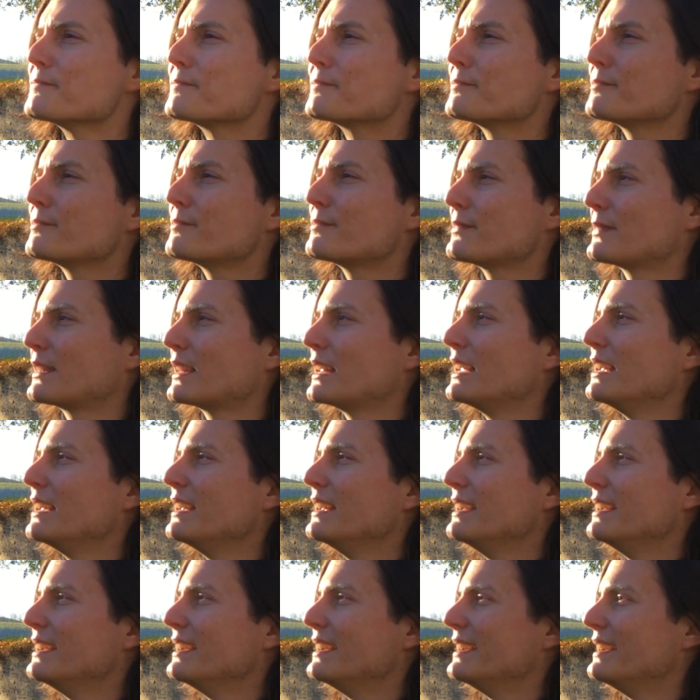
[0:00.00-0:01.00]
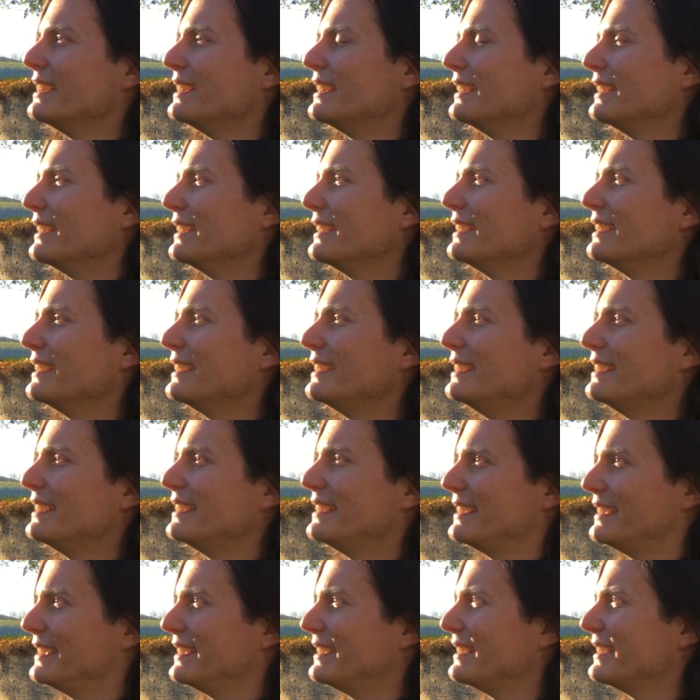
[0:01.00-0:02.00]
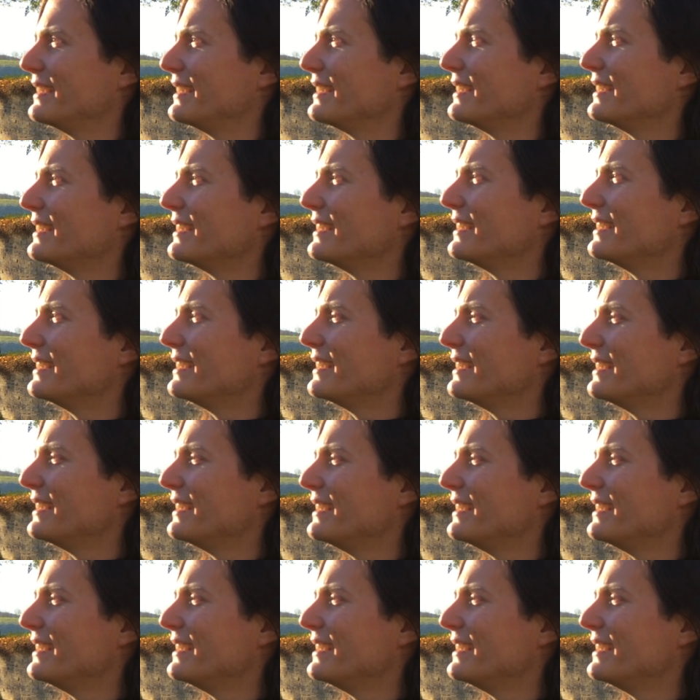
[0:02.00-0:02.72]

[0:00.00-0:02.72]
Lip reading: No one is speaking in this clip.